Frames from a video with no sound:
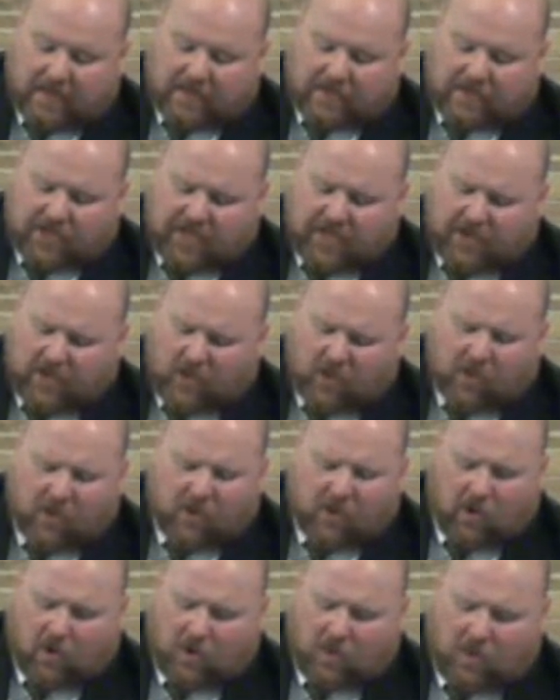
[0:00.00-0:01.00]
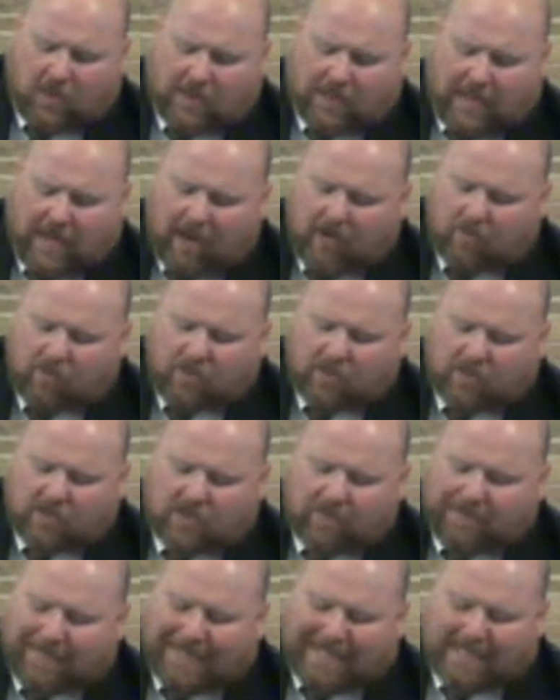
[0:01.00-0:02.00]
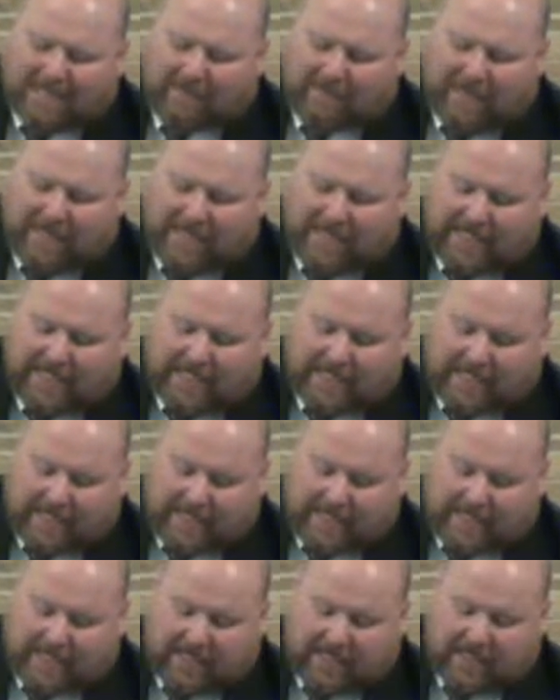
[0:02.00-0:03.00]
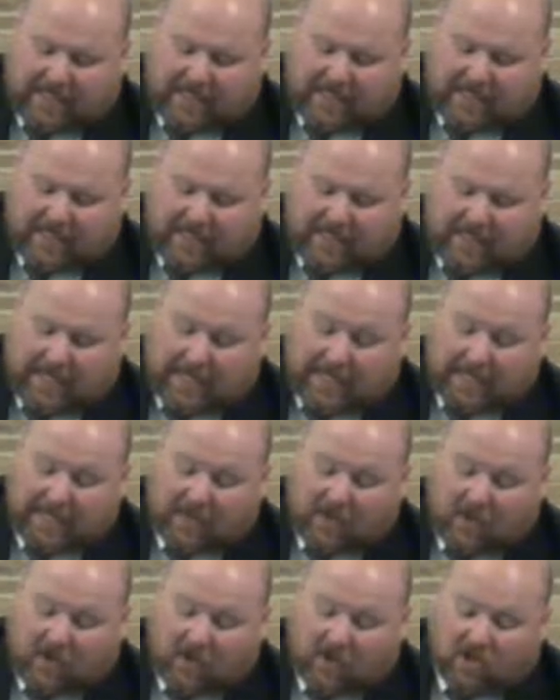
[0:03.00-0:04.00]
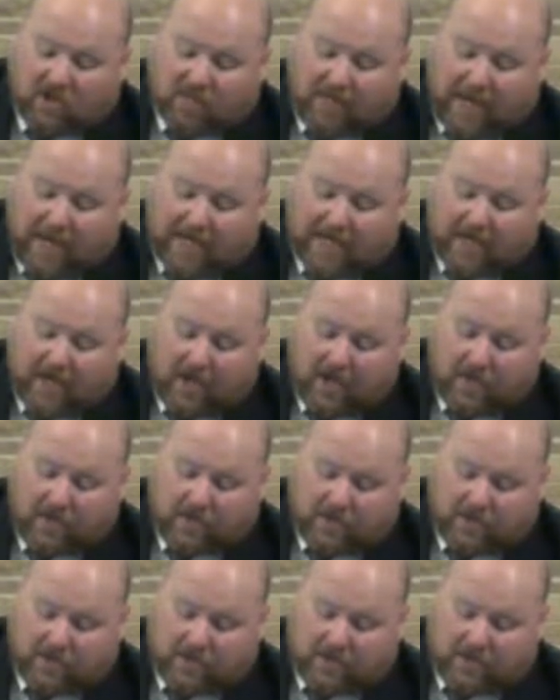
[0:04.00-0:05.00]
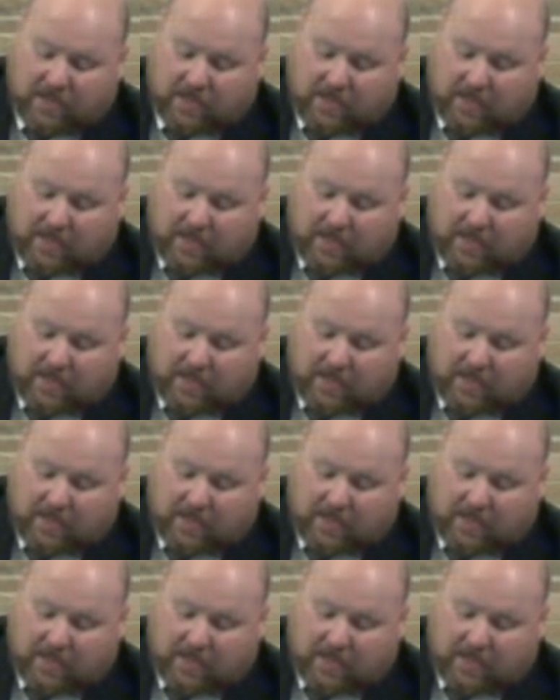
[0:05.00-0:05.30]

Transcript: saying, Oh, that thou wouldest bless me indeed, and enlarge my coast,